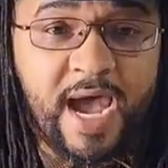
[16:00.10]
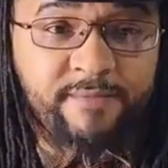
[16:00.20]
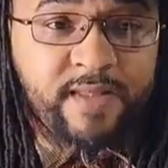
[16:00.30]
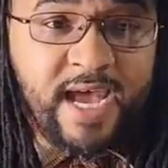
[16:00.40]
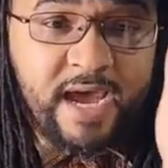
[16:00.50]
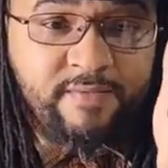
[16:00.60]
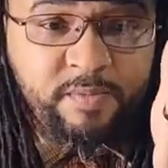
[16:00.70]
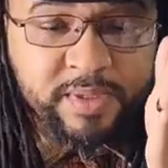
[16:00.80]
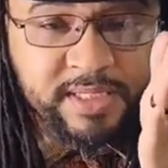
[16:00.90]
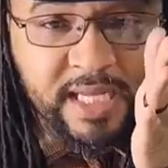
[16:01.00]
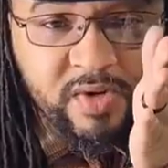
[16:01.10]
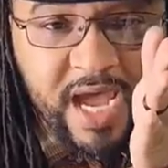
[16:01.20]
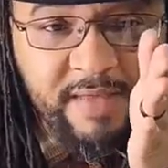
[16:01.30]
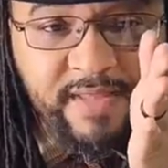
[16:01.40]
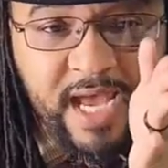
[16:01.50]
have to have a
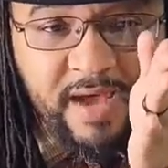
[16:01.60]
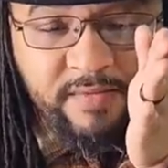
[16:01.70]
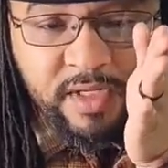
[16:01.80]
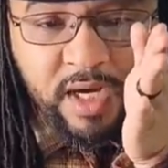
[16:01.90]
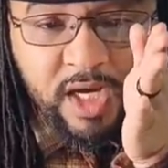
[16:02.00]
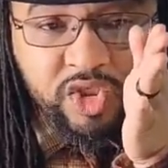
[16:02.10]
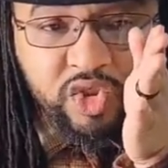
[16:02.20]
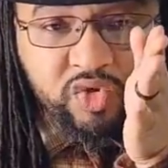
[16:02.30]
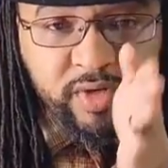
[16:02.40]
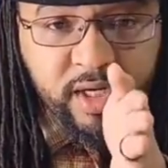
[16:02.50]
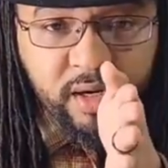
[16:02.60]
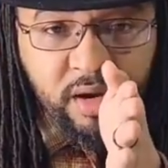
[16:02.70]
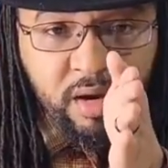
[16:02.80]
strict